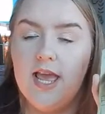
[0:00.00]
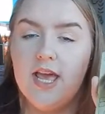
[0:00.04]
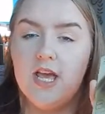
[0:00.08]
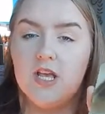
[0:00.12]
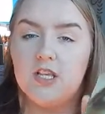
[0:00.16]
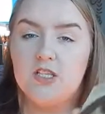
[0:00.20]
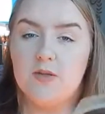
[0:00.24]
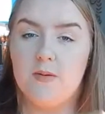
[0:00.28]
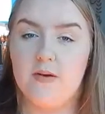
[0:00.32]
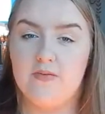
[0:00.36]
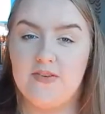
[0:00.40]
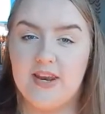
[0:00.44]

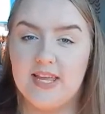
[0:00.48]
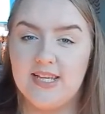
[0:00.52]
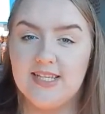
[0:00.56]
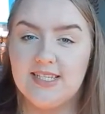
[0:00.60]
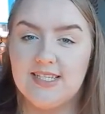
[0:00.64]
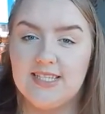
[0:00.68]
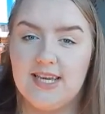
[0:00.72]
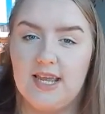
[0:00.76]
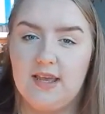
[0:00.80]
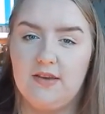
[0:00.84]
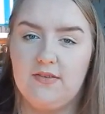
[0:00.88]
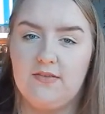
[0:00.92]
So my friend
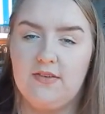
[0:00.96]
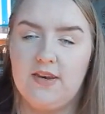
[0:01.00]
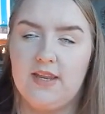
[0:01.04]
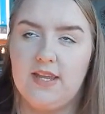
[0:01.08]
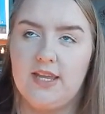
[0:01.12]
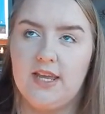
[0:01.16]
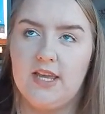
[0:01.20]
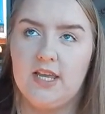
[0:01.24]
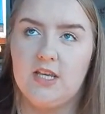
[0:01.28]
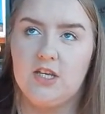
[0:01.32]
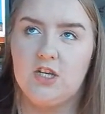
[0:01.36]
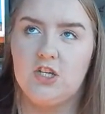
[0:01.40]

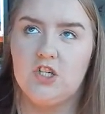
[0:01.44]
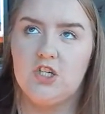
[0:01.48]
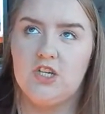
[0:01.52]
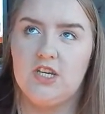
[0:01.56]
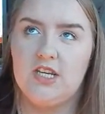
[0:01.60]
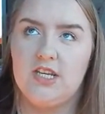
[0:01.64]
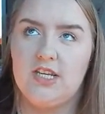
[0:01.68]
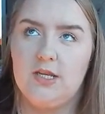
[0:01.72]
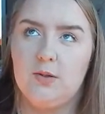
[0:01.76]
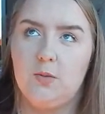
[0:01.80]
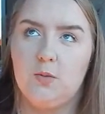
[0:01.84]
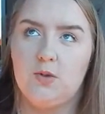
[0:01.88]
Stephanie,
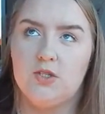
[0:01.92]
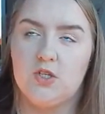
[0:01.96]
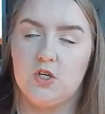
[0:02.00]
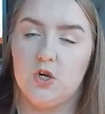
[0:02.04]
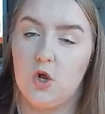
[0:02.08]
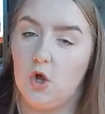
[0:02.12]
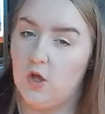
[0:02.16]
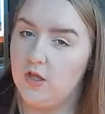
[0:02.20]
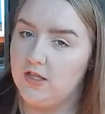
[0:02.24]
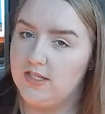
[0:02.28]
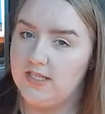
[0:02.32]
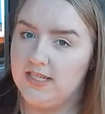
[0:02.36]
she was on
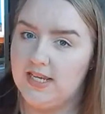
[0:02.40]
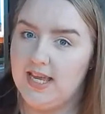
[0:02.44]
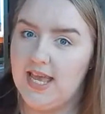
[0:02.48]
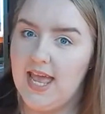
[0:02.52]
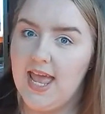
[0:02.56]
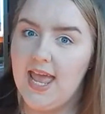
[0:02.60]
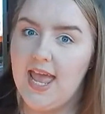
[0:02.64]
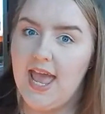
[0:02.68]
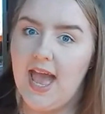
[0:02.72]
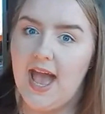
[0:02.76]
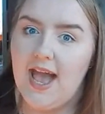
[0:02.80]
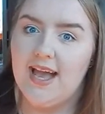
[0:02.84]
holiday
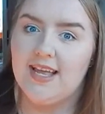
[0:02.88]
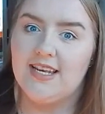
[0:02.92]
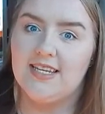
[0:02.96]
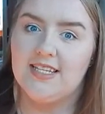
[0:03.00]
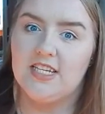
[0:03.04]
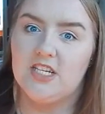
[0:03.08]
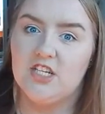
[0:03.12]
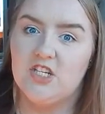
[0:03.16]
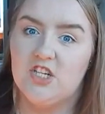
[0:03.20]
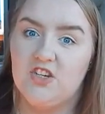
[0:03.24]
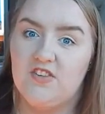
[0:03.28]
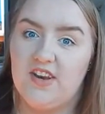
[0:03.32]
and
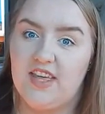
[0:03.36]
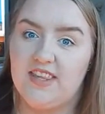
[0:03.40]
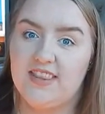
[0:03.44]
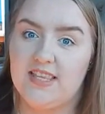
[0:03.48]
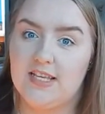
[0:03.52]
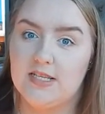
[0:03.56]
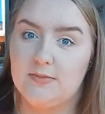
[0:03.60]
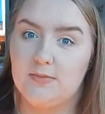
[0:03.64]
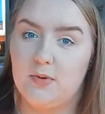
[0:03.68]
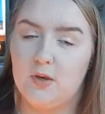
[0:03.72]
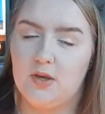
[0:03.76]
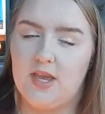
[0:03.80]
she read
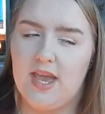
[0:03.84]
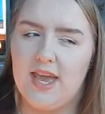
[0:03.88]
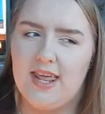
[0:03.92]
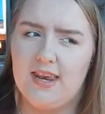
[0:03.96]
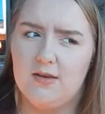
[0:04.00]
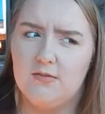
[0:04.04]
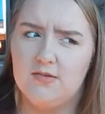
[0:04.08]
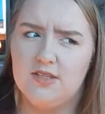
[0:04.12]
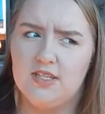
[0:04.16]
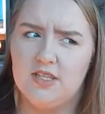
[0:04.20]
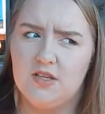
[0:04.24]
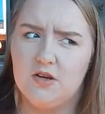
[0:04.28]
this book and it
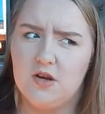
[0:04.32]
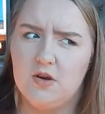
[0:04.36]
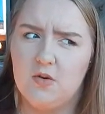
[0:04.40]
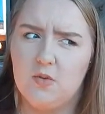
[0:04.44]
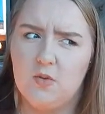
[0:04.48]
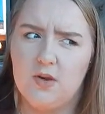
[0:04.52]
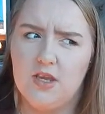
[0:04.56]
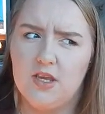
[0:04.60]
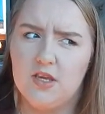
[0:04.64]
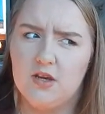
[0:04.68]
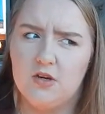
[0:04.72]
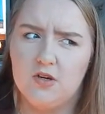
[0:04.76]
was either a
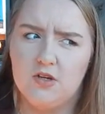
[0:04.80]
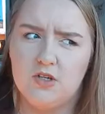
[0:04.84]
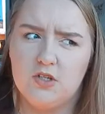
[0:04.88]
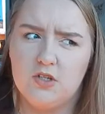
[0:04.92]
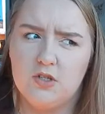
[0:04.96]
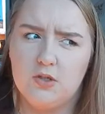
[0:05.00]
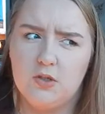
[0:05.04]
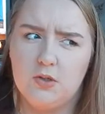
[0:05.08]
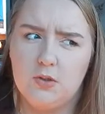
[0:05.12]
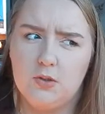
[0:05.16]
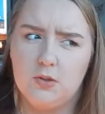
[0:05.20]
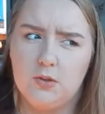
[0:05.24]
week or
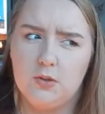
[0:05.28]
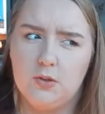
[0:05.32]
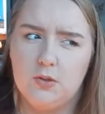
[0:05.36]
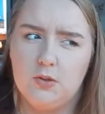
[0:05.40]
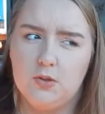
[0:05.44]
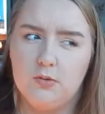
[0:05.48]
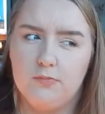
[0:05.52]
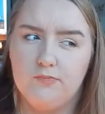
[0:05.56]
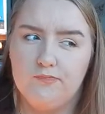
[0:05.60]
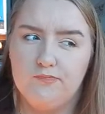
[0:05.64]
two,